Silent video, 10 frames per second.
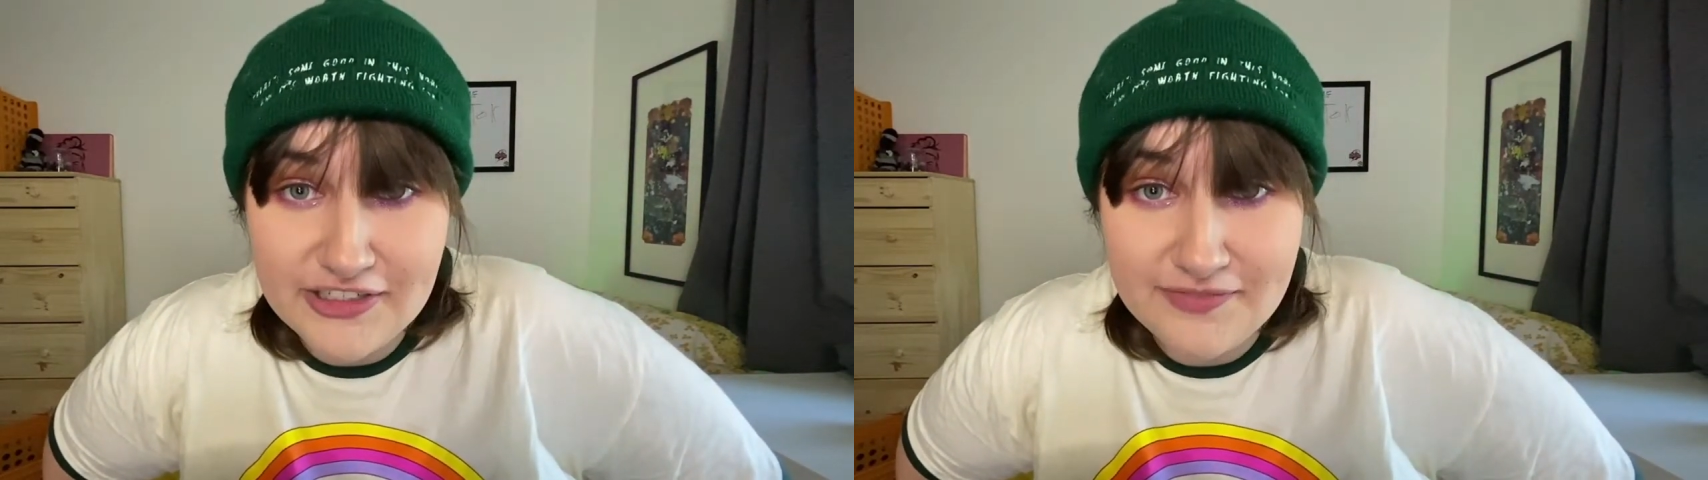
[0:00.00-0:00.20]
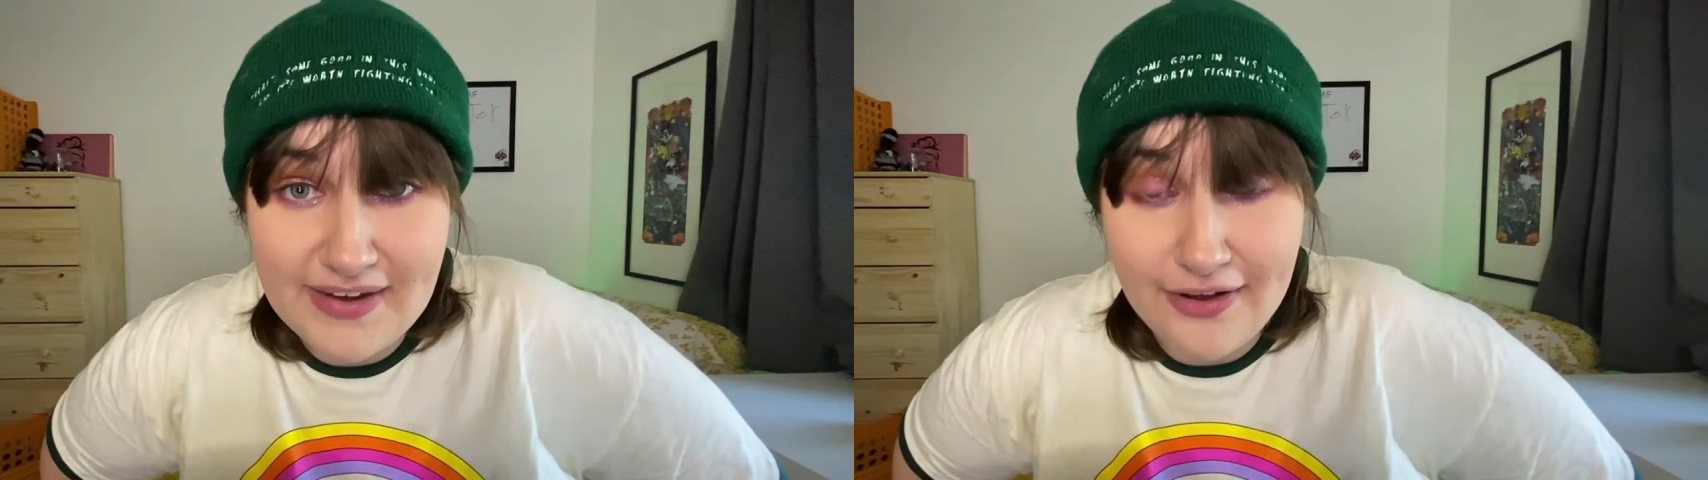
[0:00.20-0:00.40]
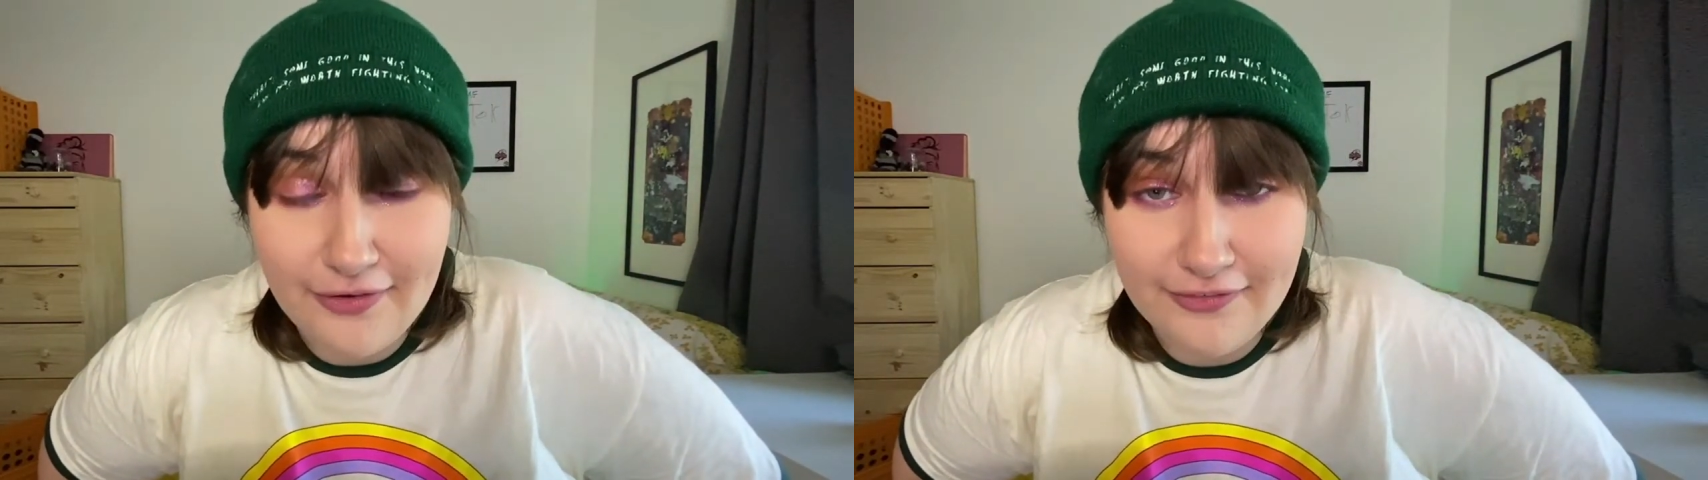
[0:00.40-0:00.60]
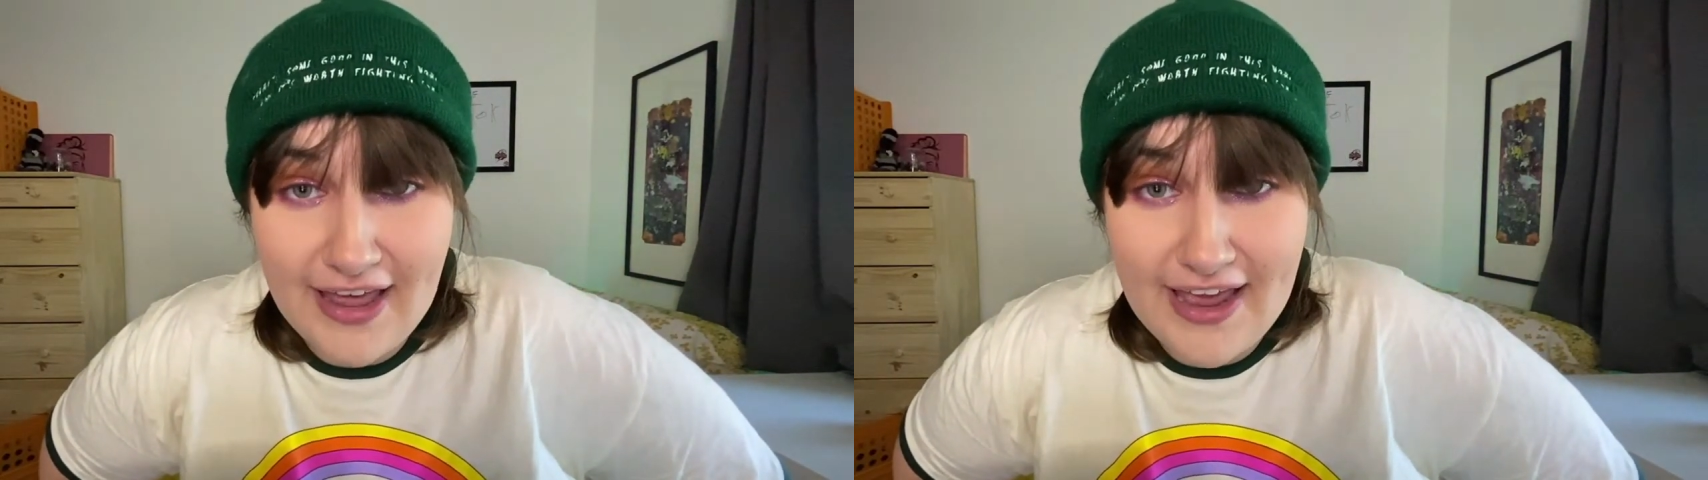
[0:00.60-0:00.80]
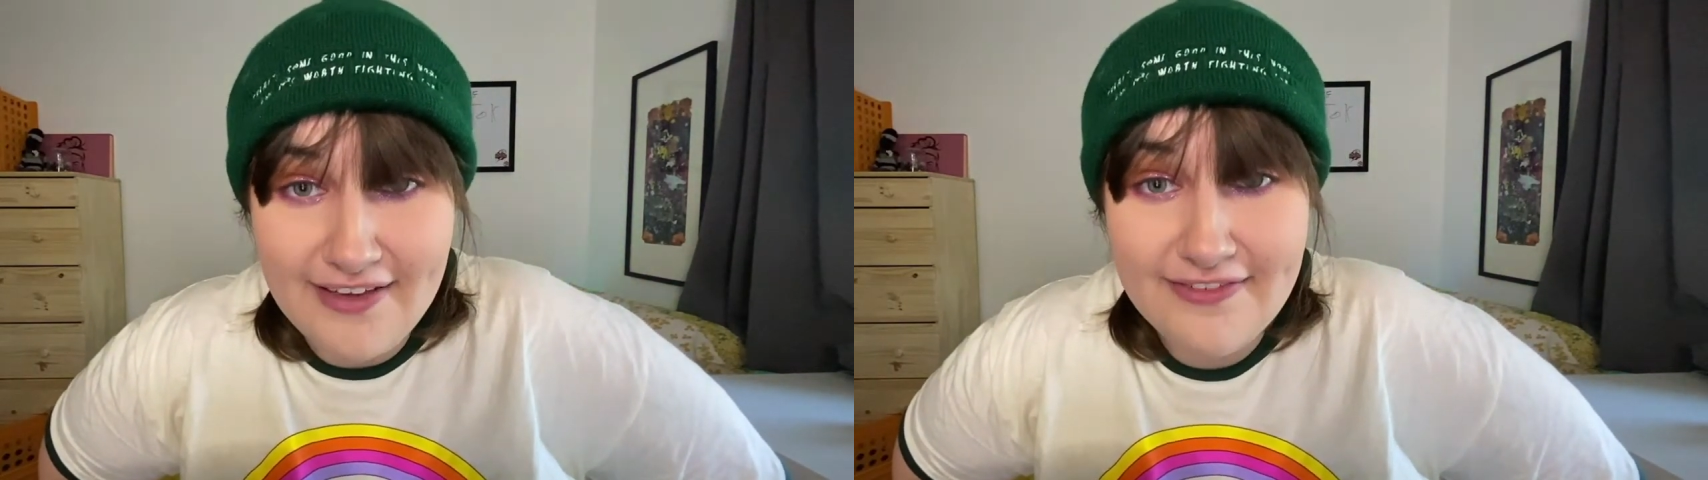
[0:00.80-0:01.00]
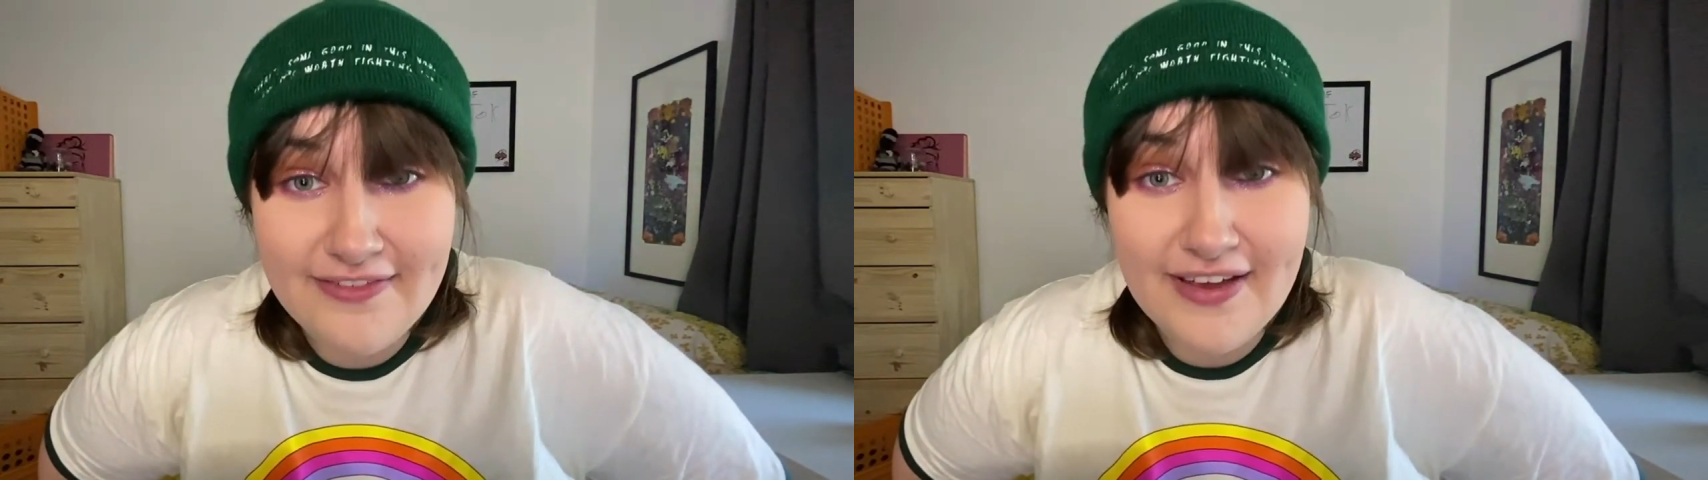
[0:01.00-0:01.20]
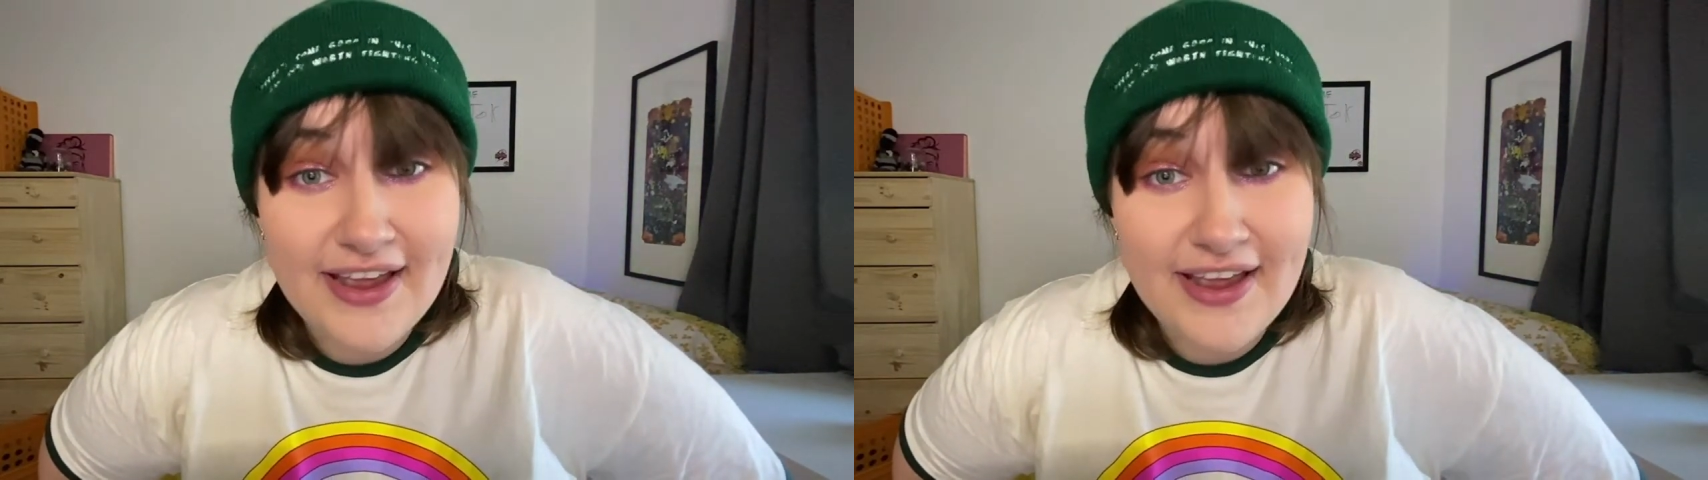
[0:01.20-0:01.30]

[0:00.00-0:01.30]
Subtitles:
of my own life,